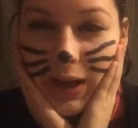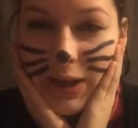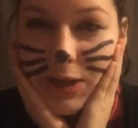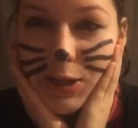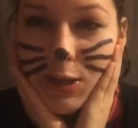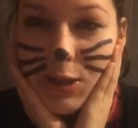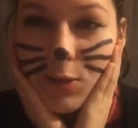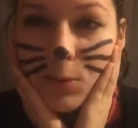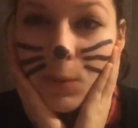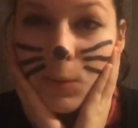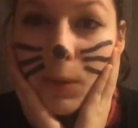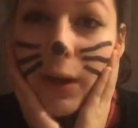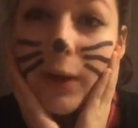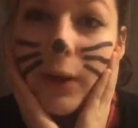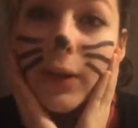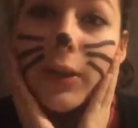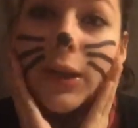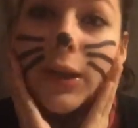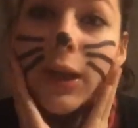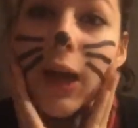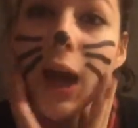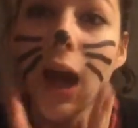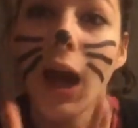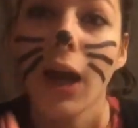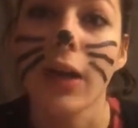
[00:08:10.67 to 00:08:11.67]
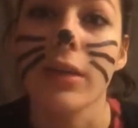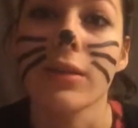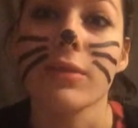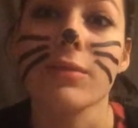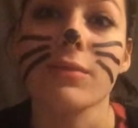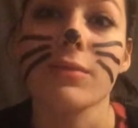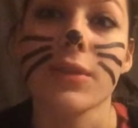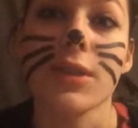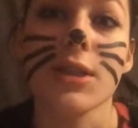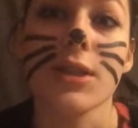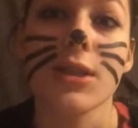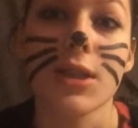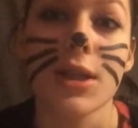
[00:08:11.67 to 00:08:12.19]
I swear to God,
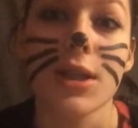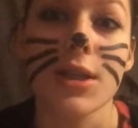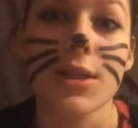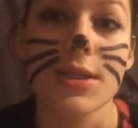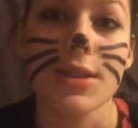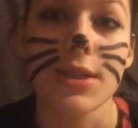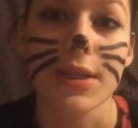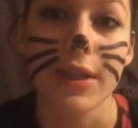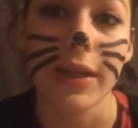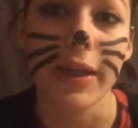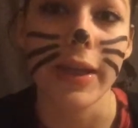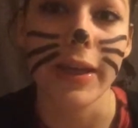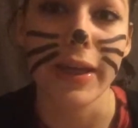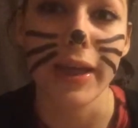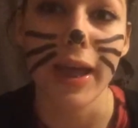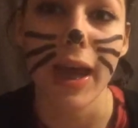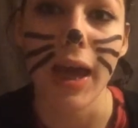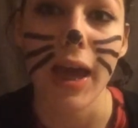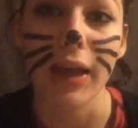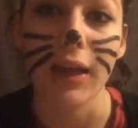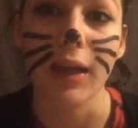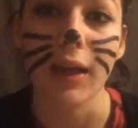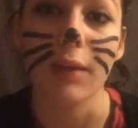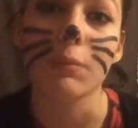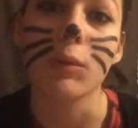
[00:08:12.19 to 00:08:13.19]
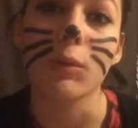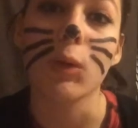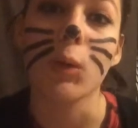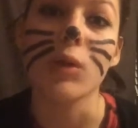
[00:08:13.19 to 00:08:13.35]
if it does it again, I'm